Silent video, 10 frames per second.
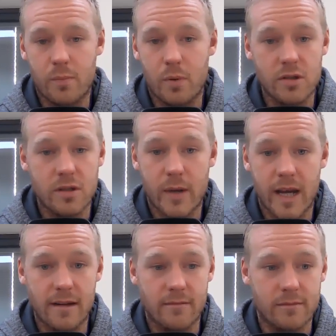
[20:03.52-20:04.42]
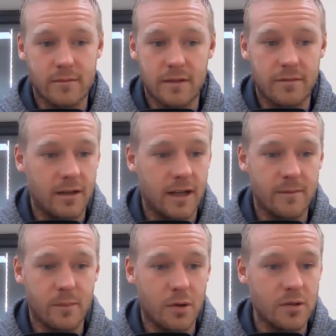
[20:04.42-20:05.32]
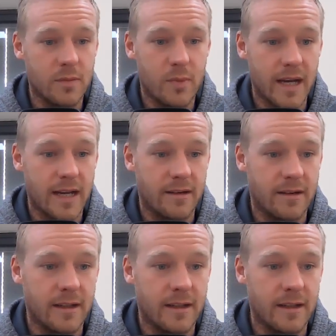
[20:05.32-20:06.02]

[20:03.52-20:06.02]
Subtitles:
push the pain, if you like, push the pain.